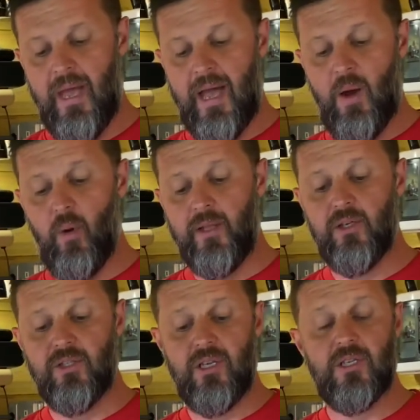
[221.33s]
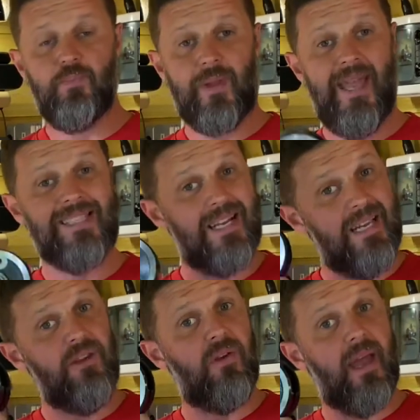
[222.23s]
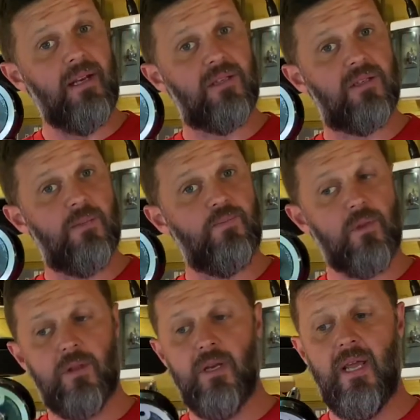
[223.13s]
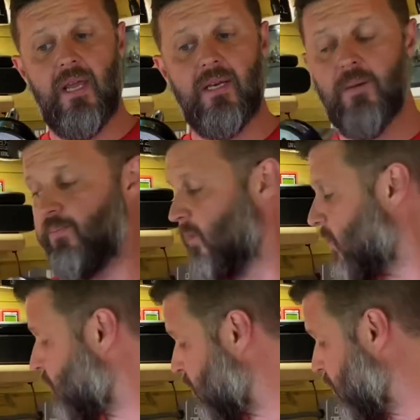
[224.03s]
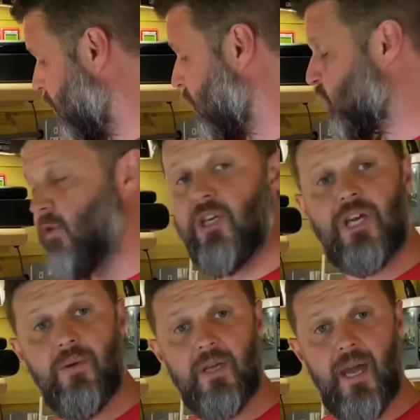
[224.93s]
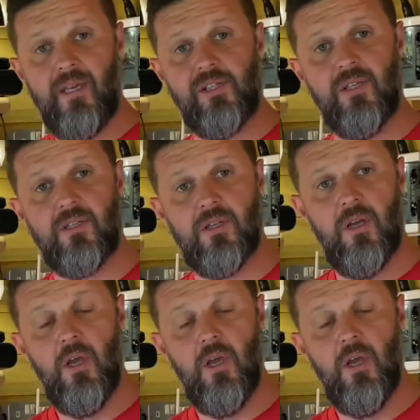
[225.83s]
And what it does is it alleviates the need to trench out your casings.